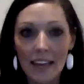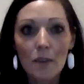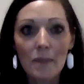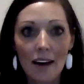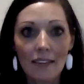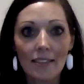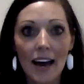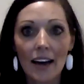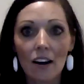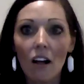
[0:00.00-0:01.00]
about
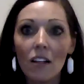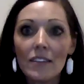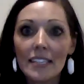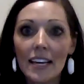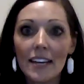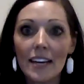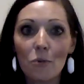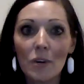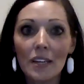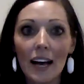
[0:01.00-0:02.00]
that, all of a sudden I
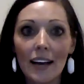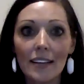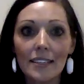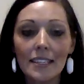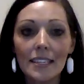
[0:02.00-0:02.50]
realized